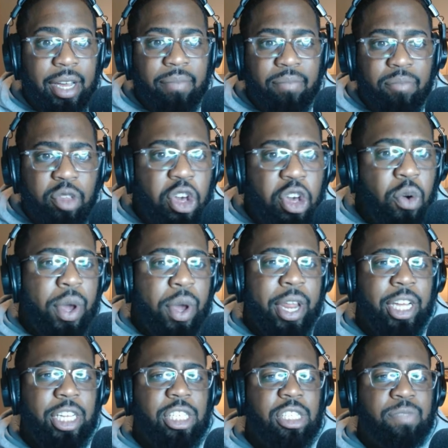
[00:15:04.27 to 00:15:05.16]
You
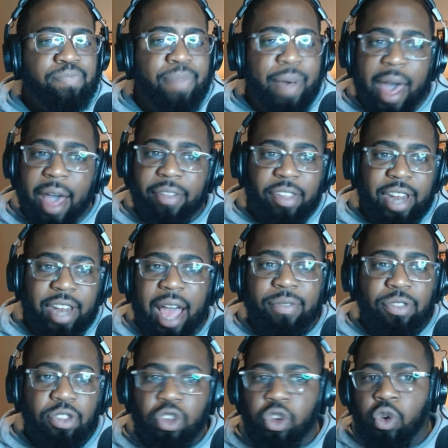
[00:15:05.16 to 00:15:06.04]
would expect, and
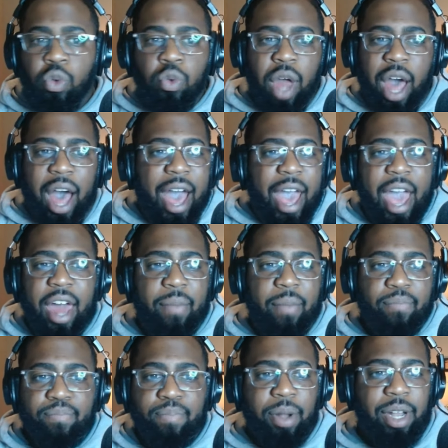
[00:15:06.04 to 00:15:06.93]
I had
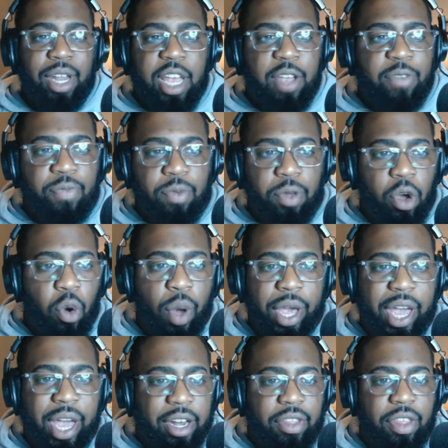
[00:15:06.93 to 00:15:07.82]
a belief
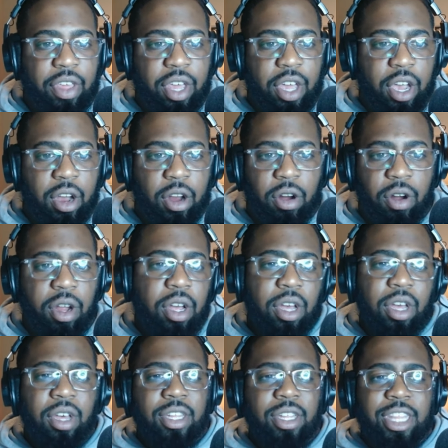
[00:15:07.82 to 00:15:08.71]
going into the year
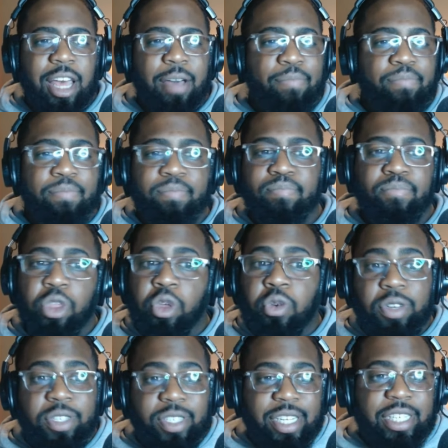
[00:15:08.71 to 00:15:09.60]
that
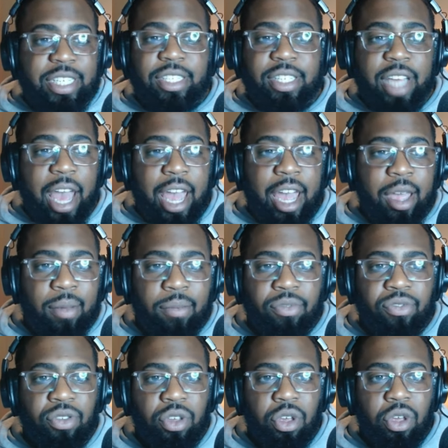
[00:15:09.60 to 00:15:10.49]
through 6
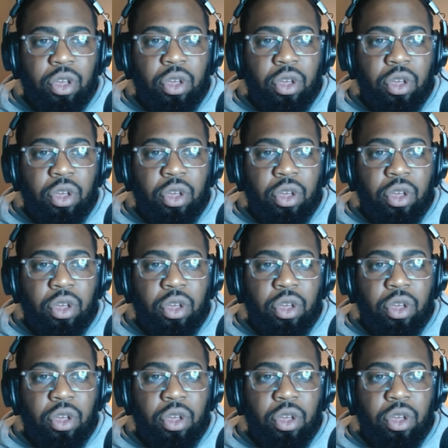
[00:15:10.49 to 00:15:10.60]
games,